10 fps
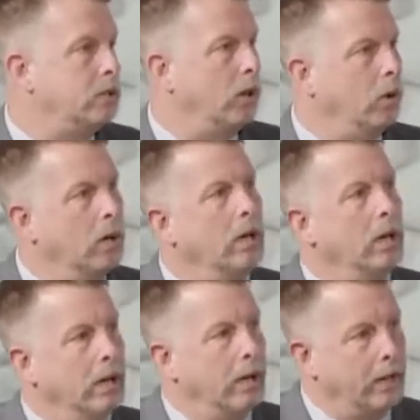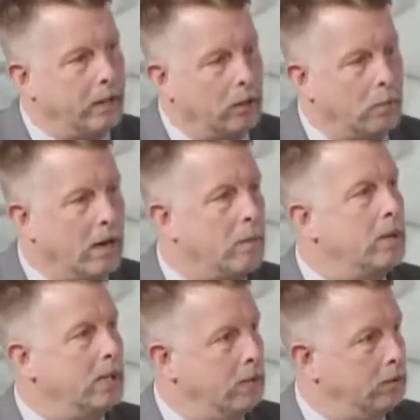So there may
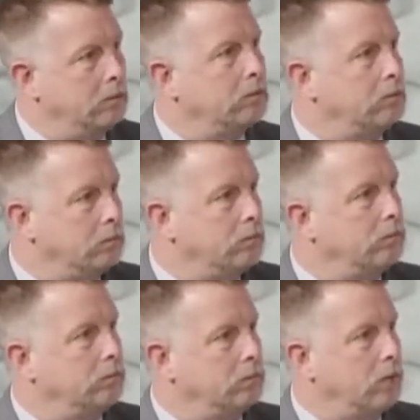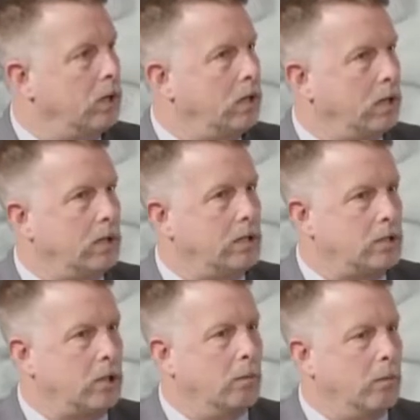be
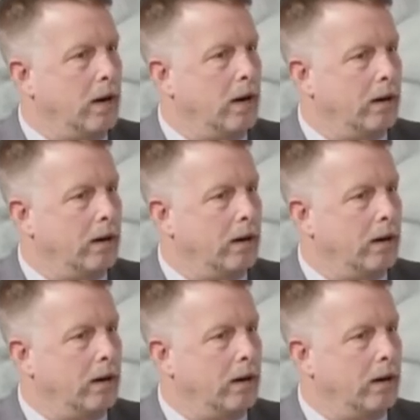some